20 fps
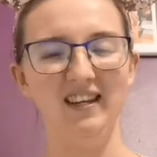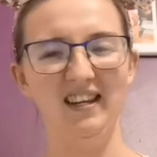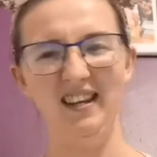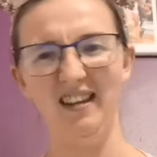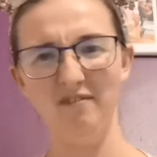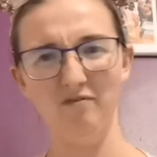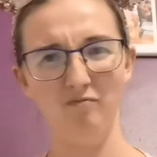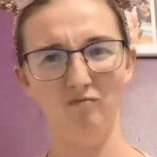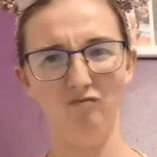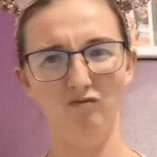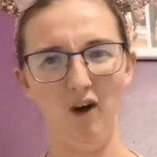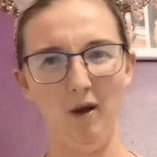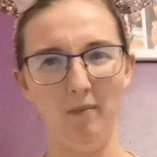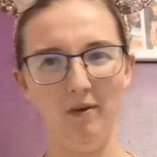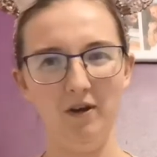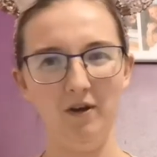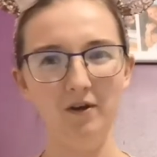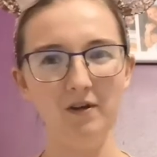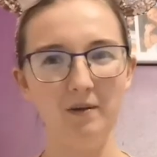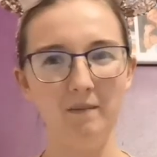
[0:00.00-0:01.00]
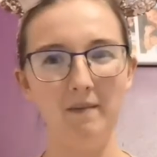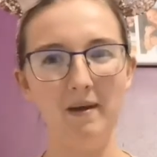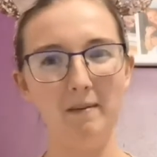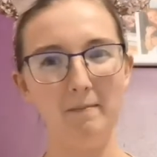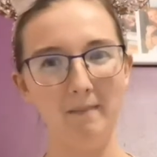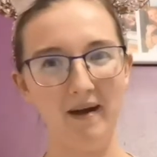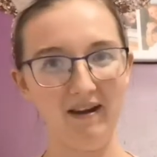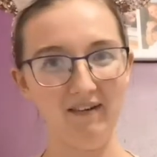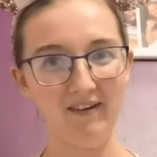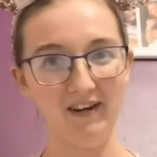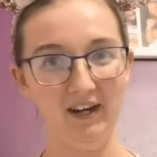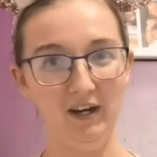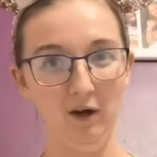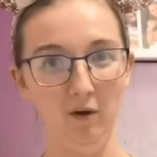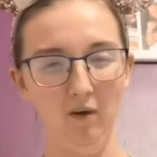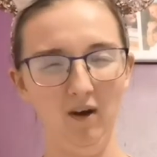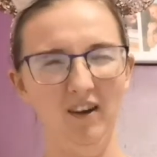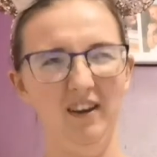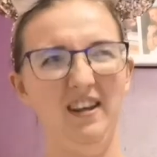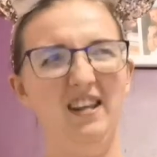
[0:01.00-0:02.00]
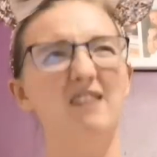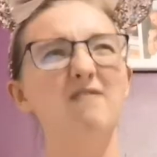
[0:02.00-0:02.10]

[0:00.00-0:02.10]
Even Robin Hood and Maid Marian are one.